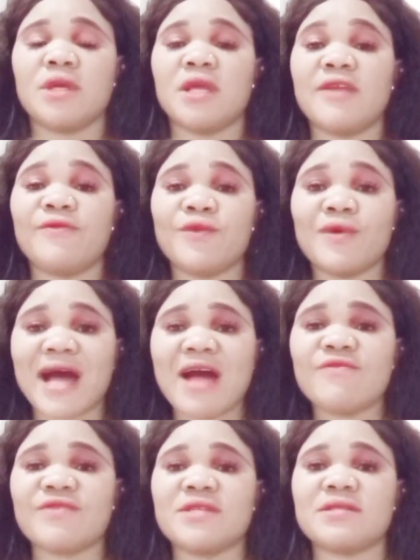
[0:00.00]
If you
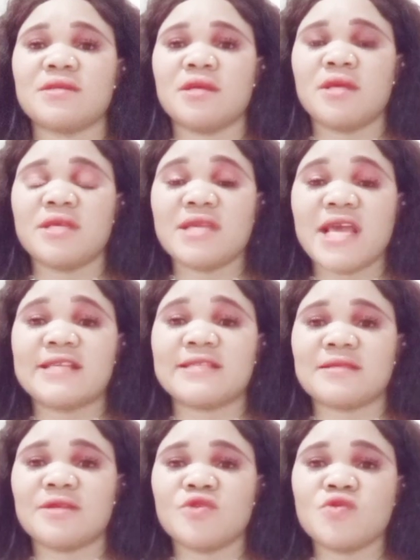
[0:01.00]
have it, yes,